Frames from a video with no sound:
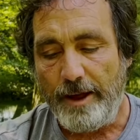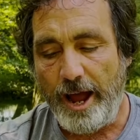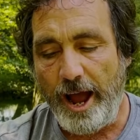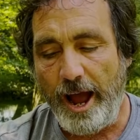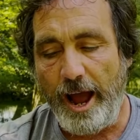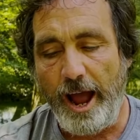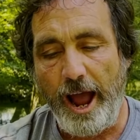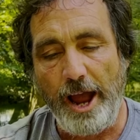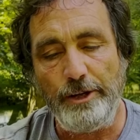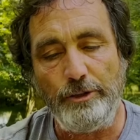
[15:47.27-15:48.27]

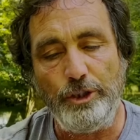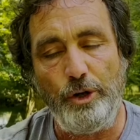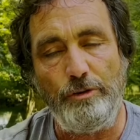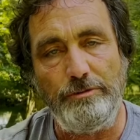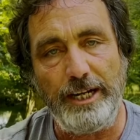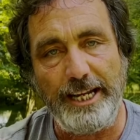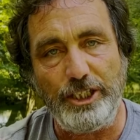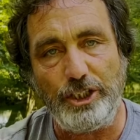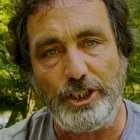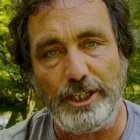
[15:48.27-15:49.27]
And on your
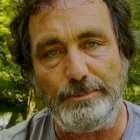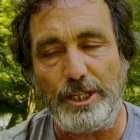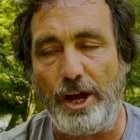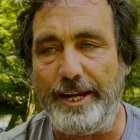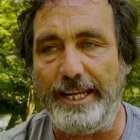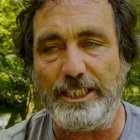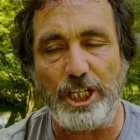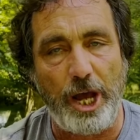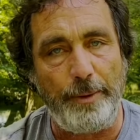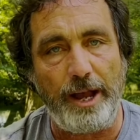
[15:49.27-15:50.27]
relationship side, it's
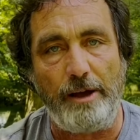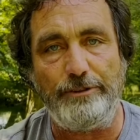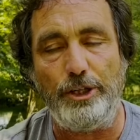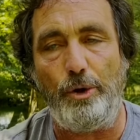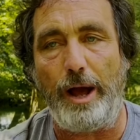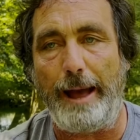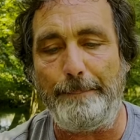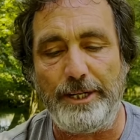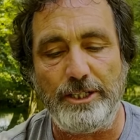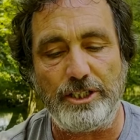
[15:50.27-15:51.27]
going after your
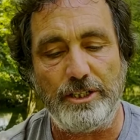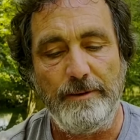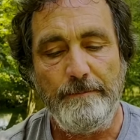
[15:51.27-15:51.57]
happiness.